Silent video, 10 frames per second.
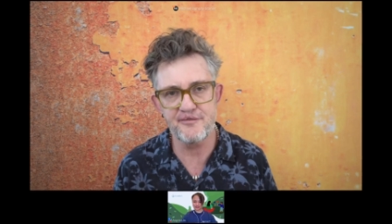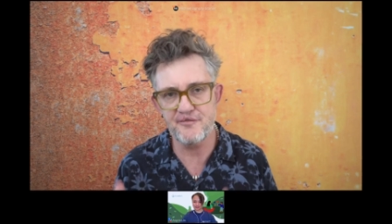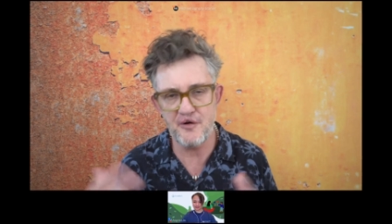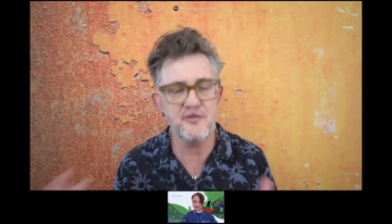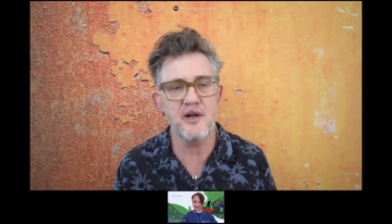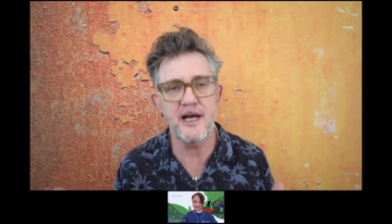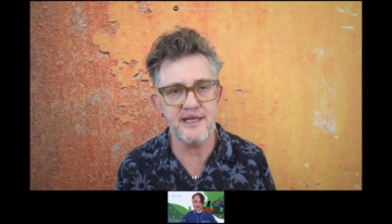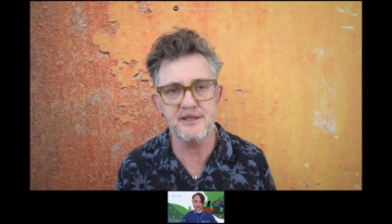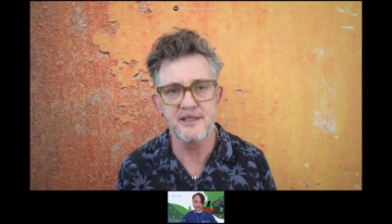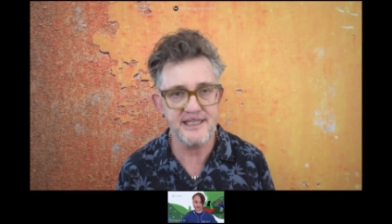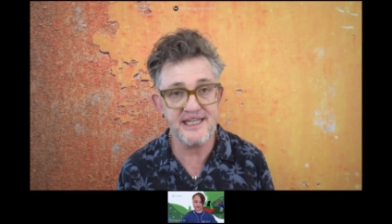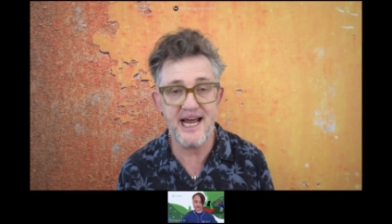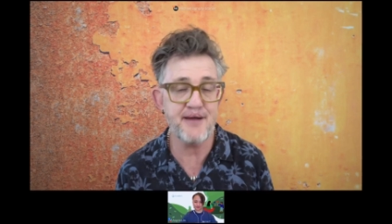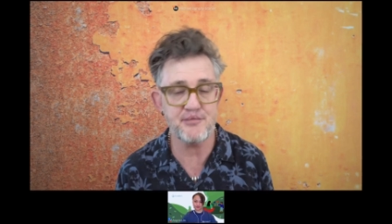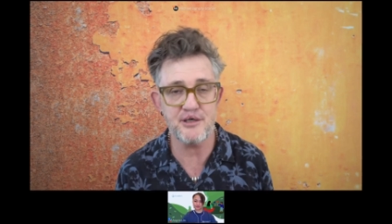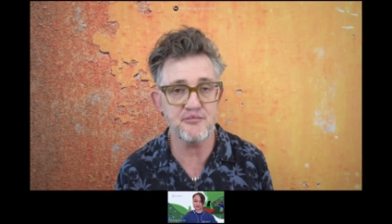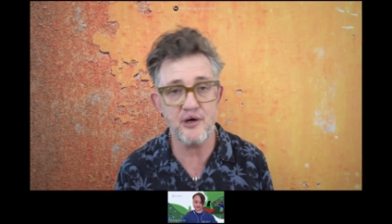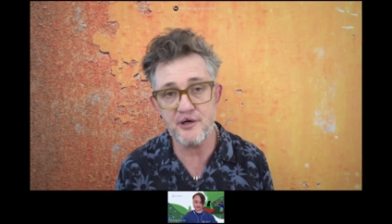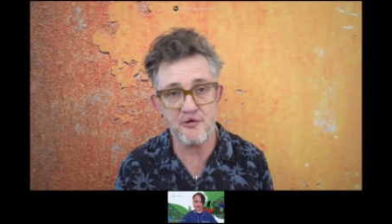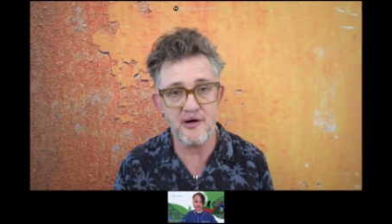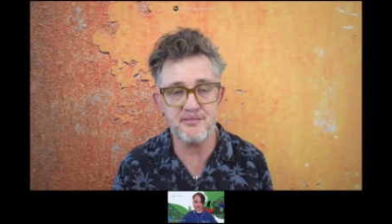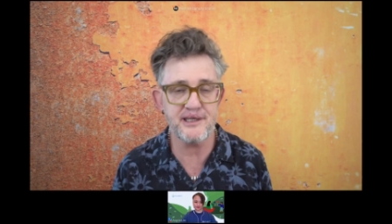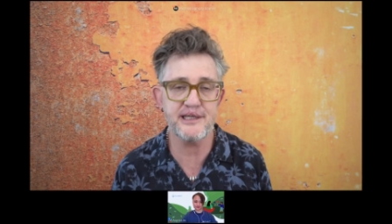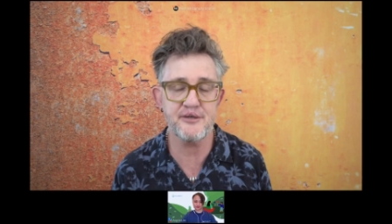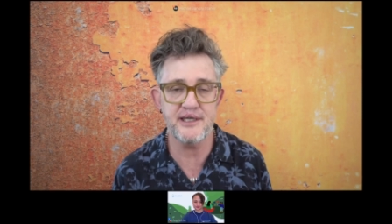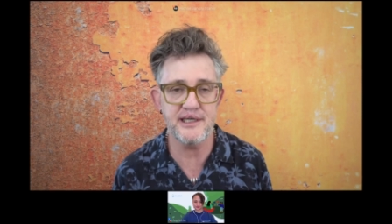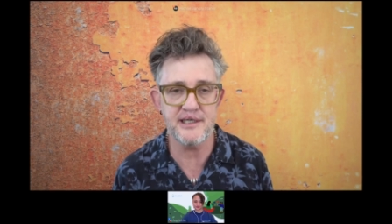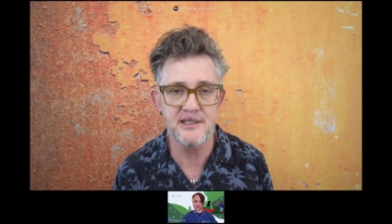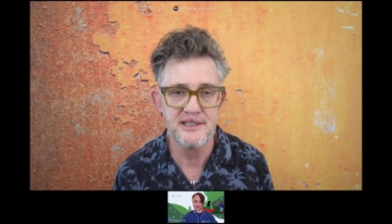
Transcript: phone line in Canberra, where I grew up in Australia.